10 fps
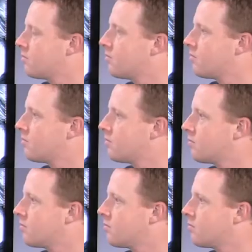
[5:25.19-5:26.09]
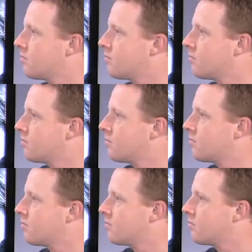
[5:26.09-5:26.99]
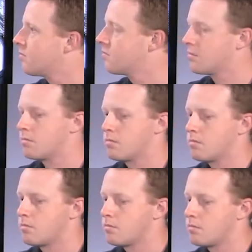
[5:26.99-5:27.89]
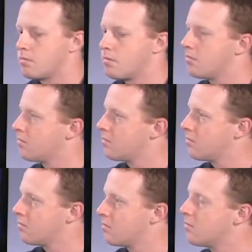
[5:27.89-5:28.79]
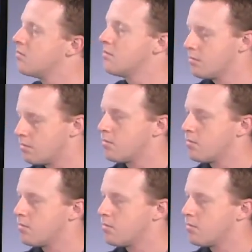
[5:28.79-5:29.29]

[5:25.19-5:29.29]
(silent)